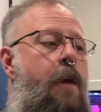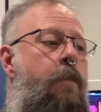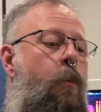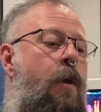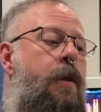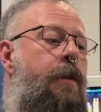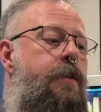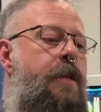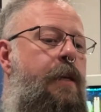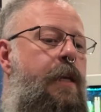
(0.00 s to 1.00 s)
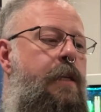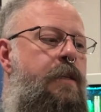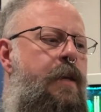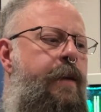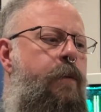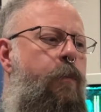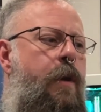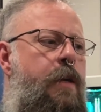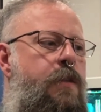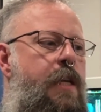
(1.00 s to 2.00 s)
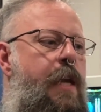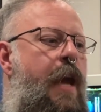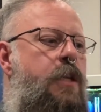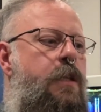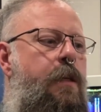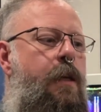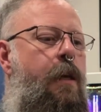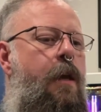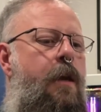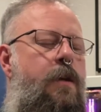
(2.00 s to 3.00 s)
But one of the things that he did was he actually